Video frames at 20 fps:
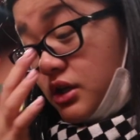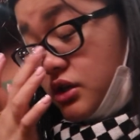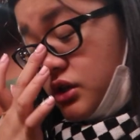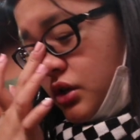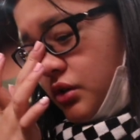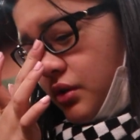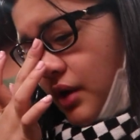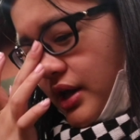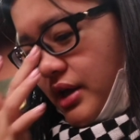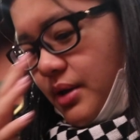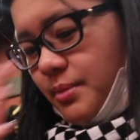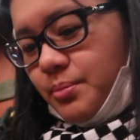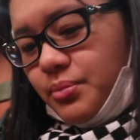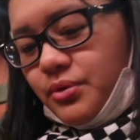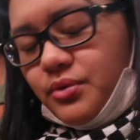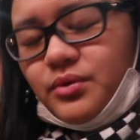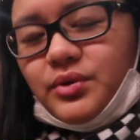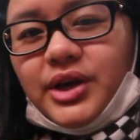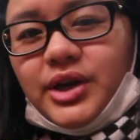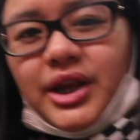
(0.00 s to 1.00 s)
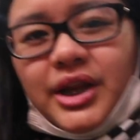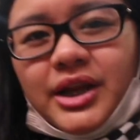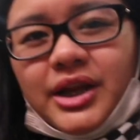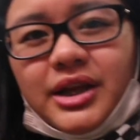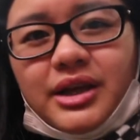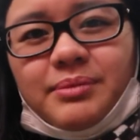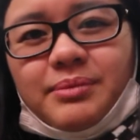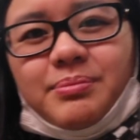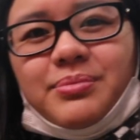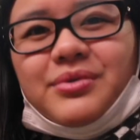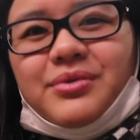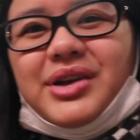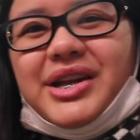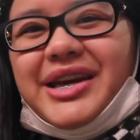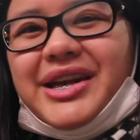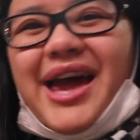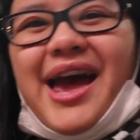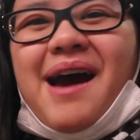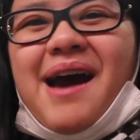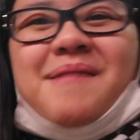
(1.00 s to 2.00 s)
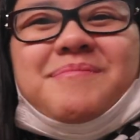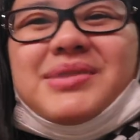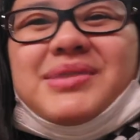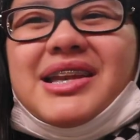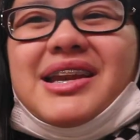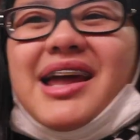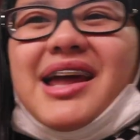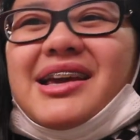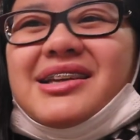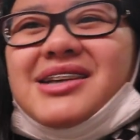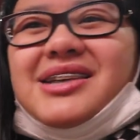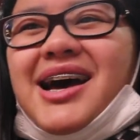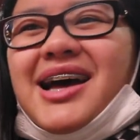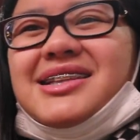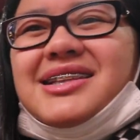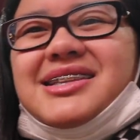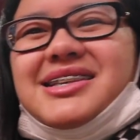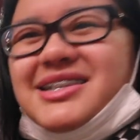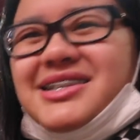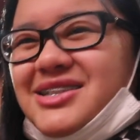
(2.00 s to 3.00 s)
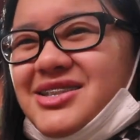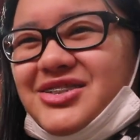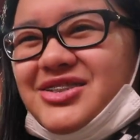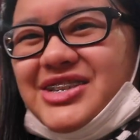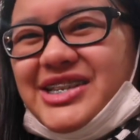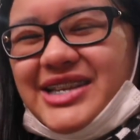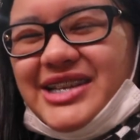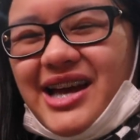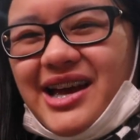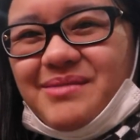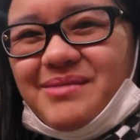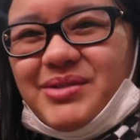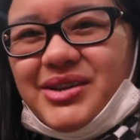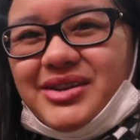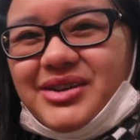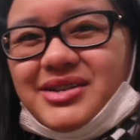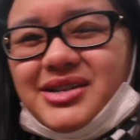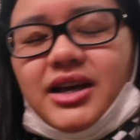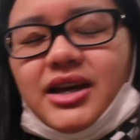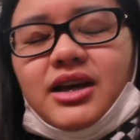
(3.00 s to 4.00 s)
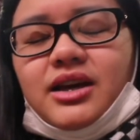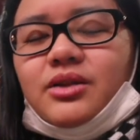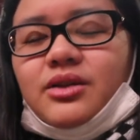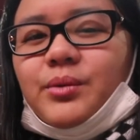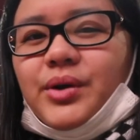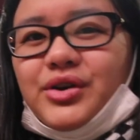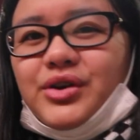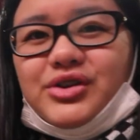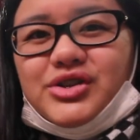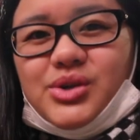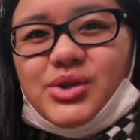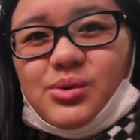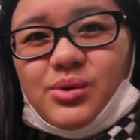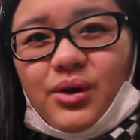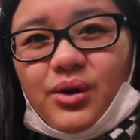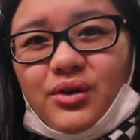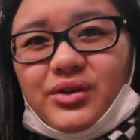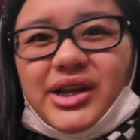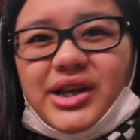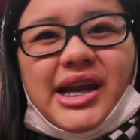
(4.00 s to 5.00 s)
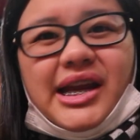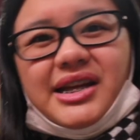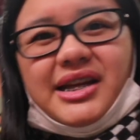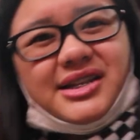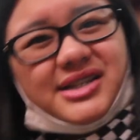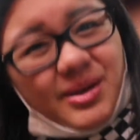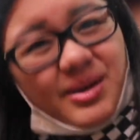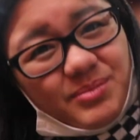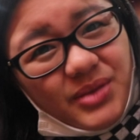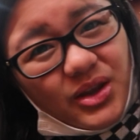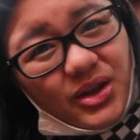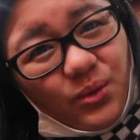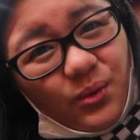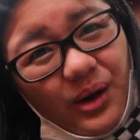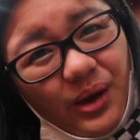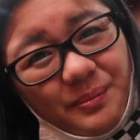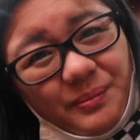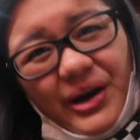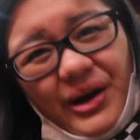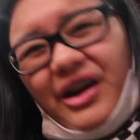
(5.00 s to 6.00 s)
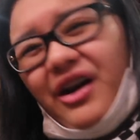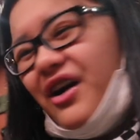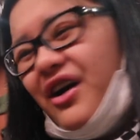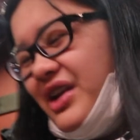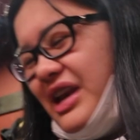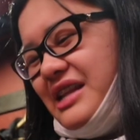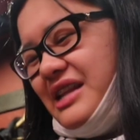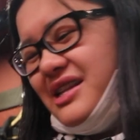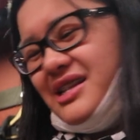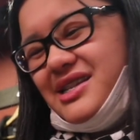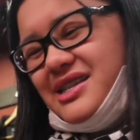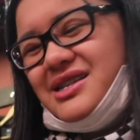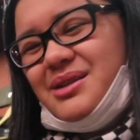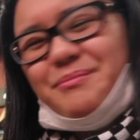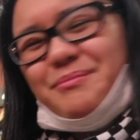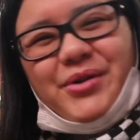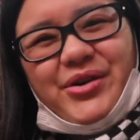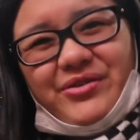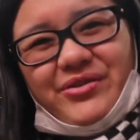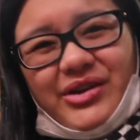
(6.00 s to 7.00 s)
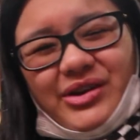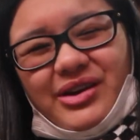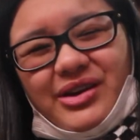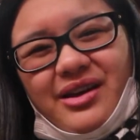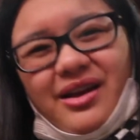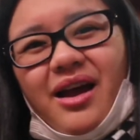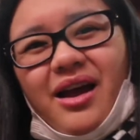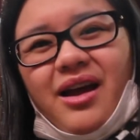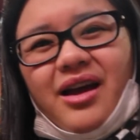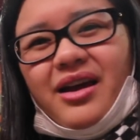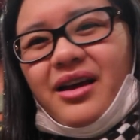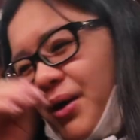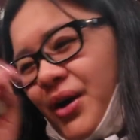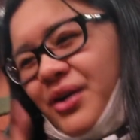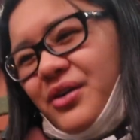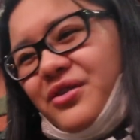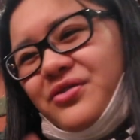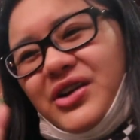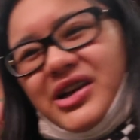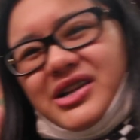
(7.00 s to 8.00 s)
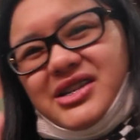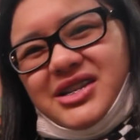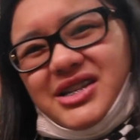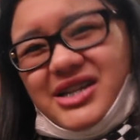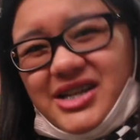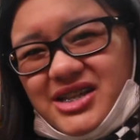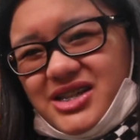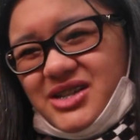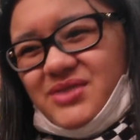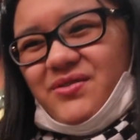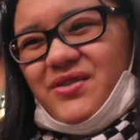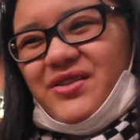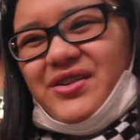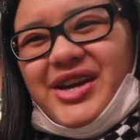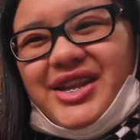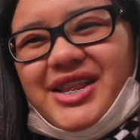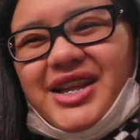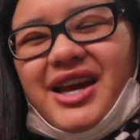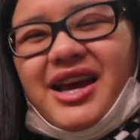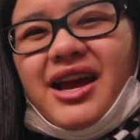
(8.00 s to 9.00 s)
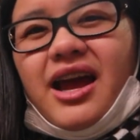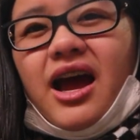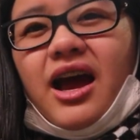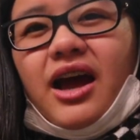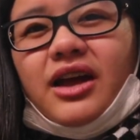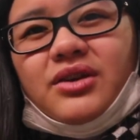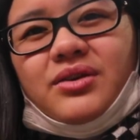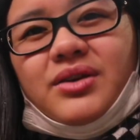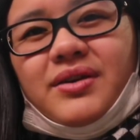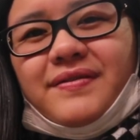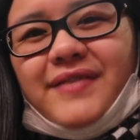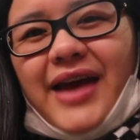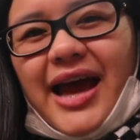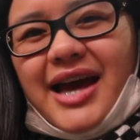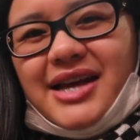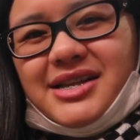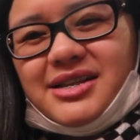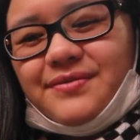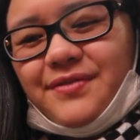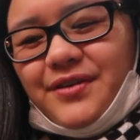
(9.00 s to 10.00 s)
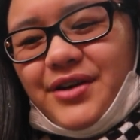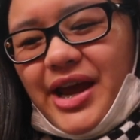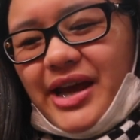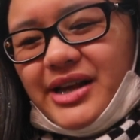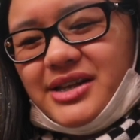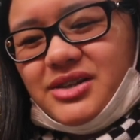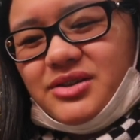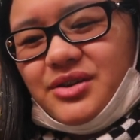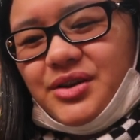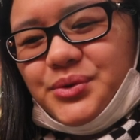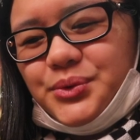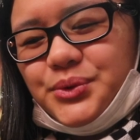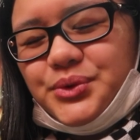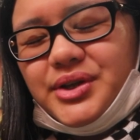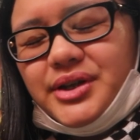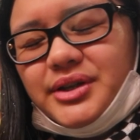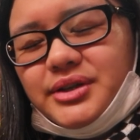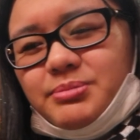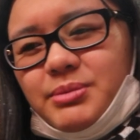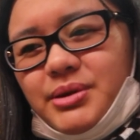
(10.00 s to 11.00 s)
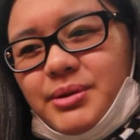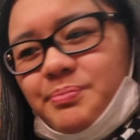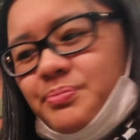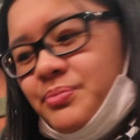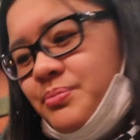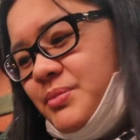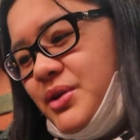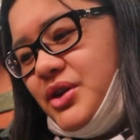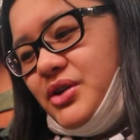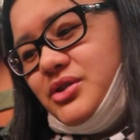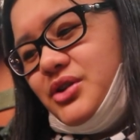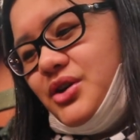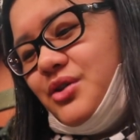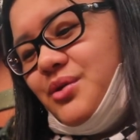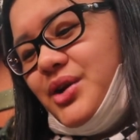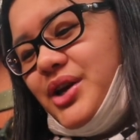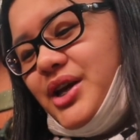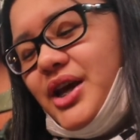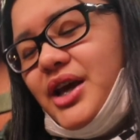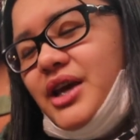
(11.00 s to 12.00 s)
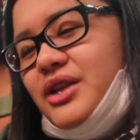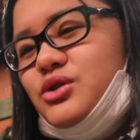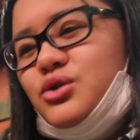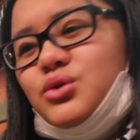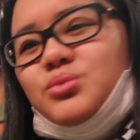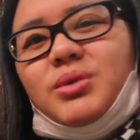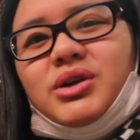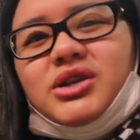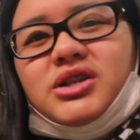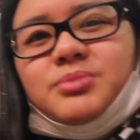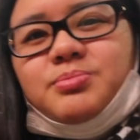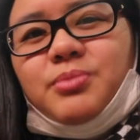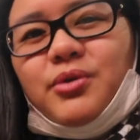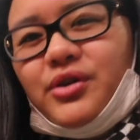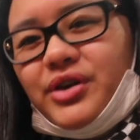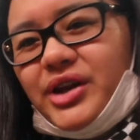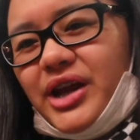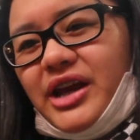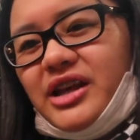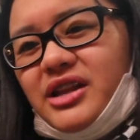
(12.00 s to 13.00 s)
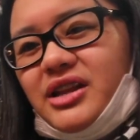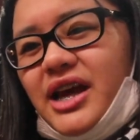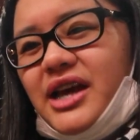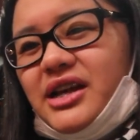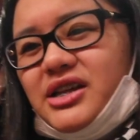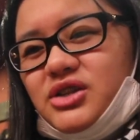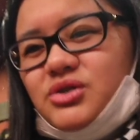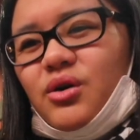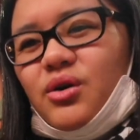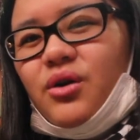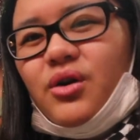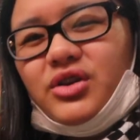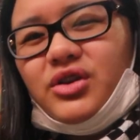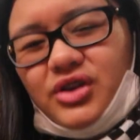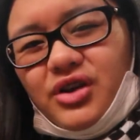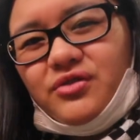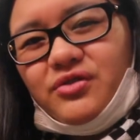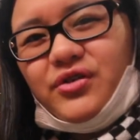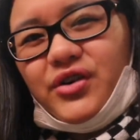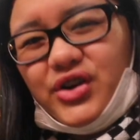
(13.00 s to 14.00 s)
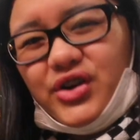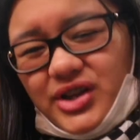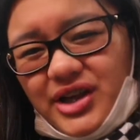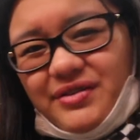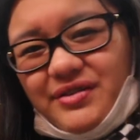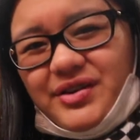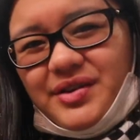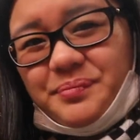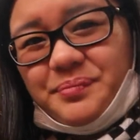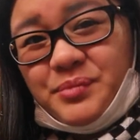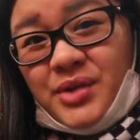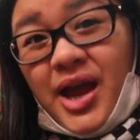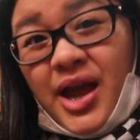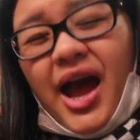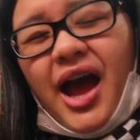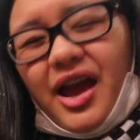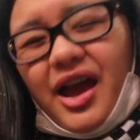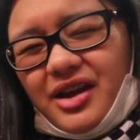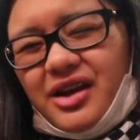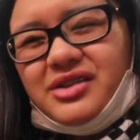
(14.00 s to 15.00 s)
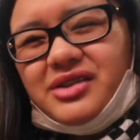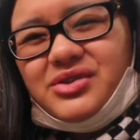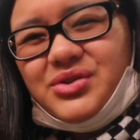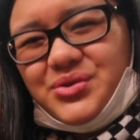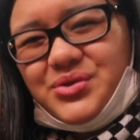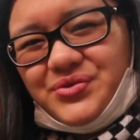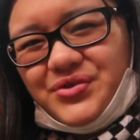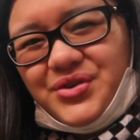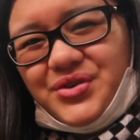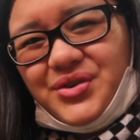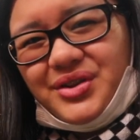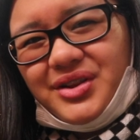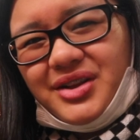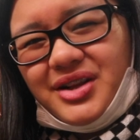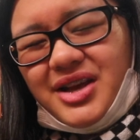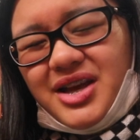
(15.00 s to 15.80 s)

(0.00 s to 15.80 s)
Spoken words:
So I am pretty, pretty happy that I had this during night because the weather is so cold and I need something to warm my heart, and this is the perfect dish for it. I could have asked for extra noodles, but because I already ate too much pork and extra onion for a living, I got so full.